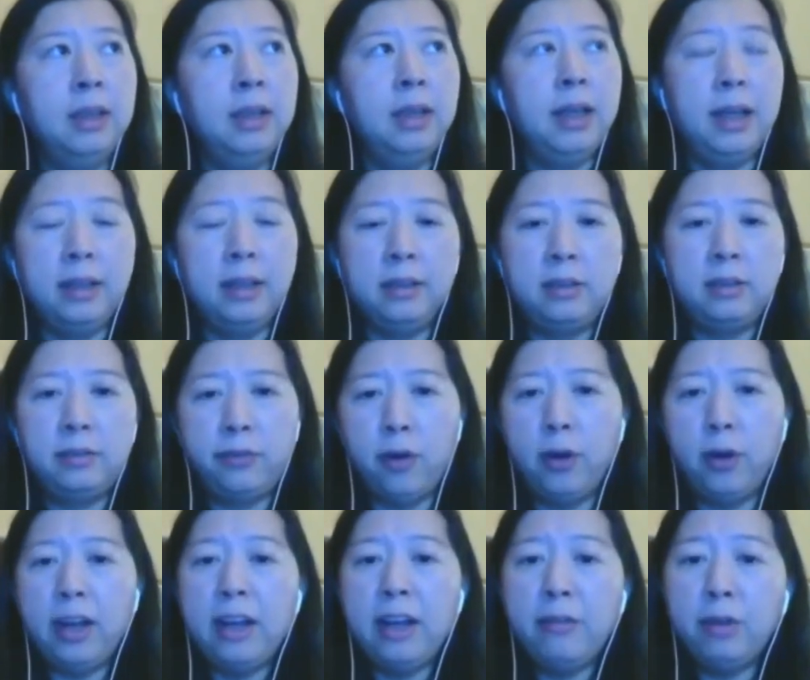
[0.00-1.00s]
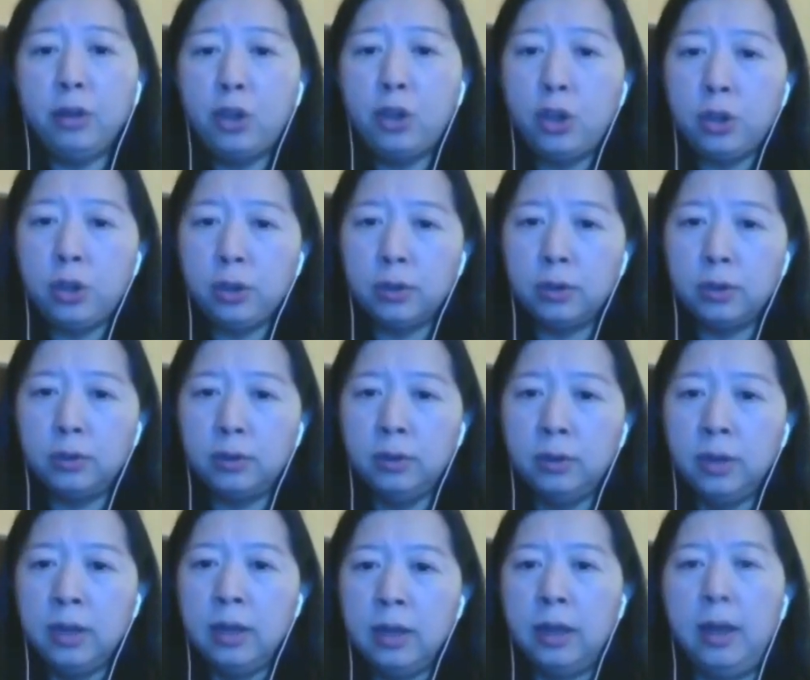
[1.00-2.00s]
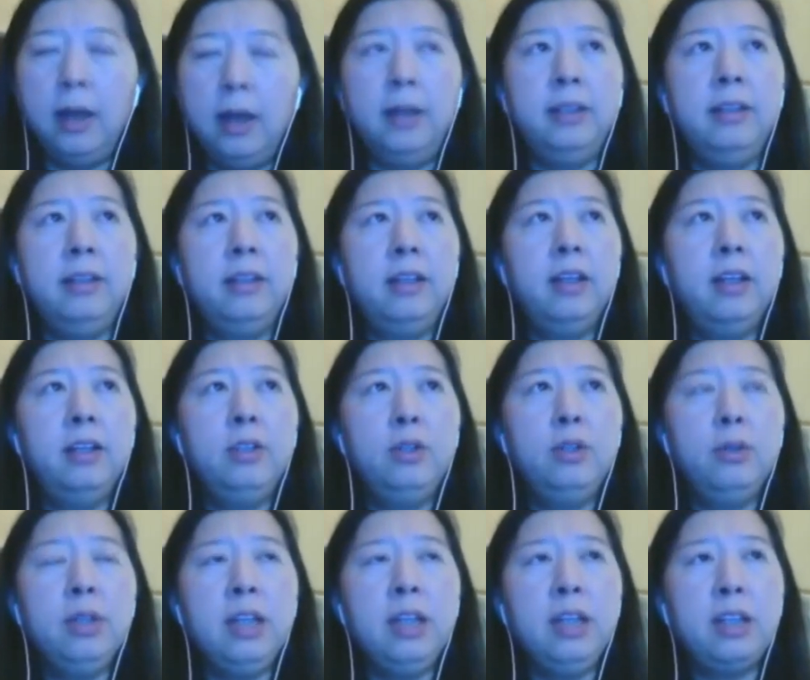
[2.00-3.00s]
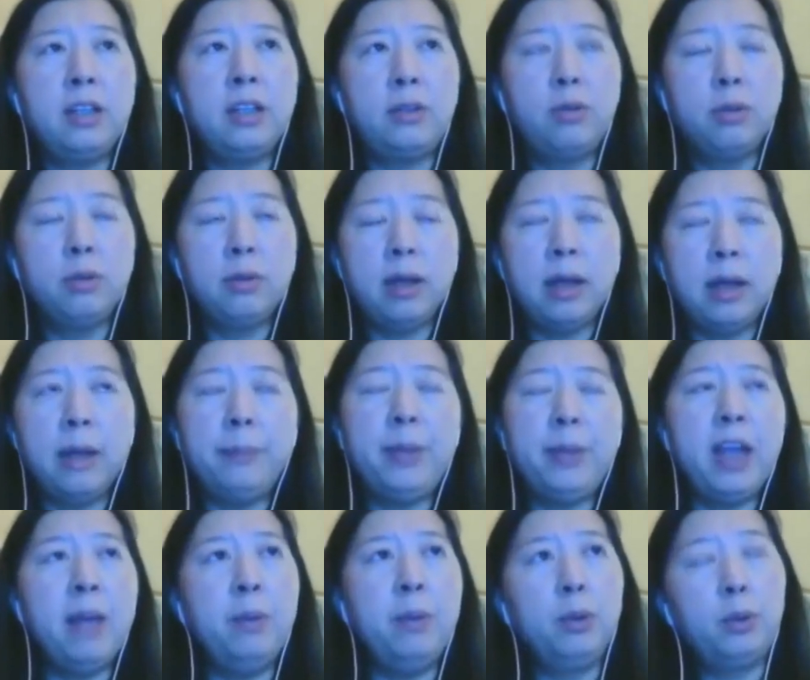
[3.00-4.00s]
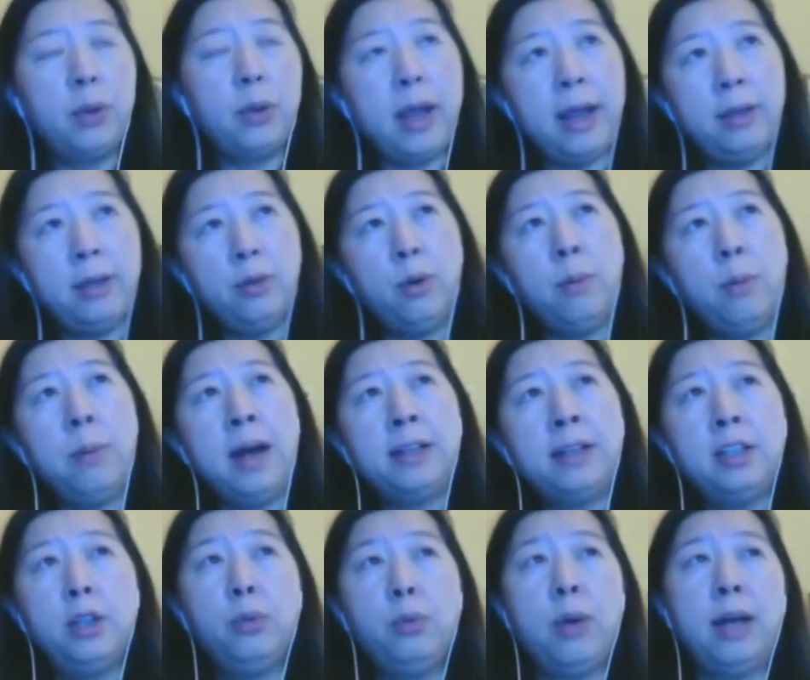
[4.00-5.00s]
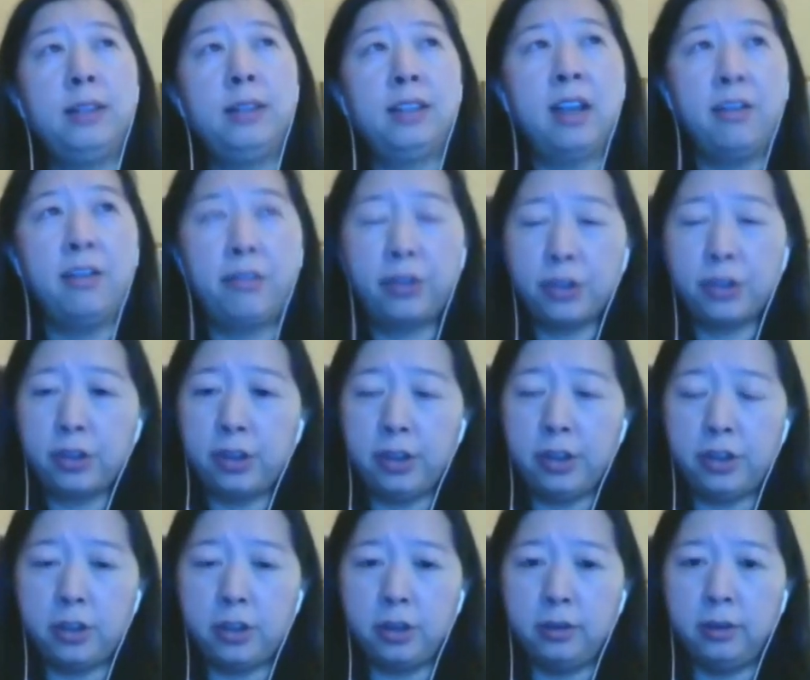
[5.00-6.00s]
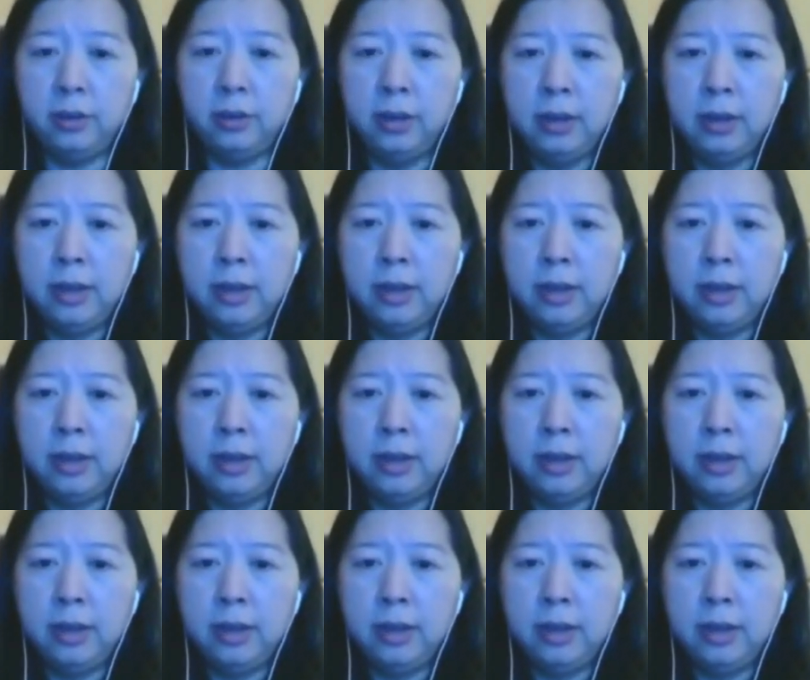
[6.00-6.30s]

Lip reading: And for level 2. Then you need to be able to handle multi-round conversation.